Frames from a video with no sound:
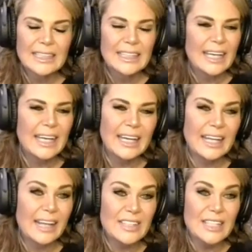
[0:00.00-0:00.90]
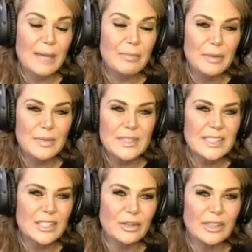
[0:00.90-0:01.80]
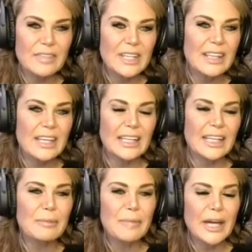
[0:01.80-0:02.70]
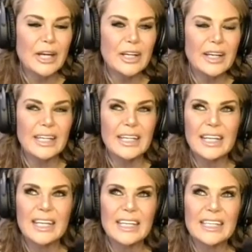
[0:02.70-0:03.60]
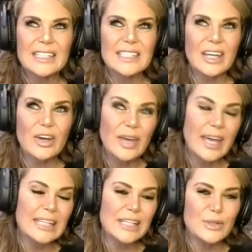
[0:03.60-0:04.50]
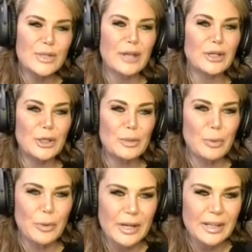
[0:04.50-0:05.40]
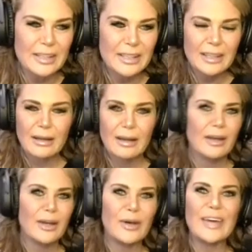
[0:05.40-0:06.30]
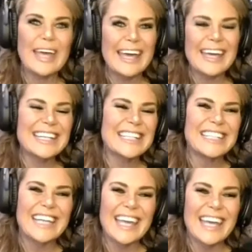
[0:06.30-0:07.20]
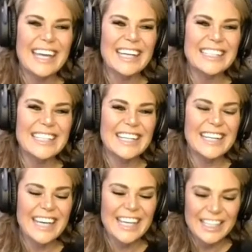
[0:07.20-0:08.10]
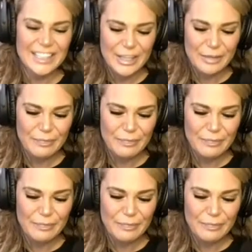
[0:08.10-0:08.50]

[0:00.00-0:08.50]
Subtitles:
And at the time I was, living in the Inland Empire, and he's like, "Okay, I need you down in Newport." Okay. And I ended up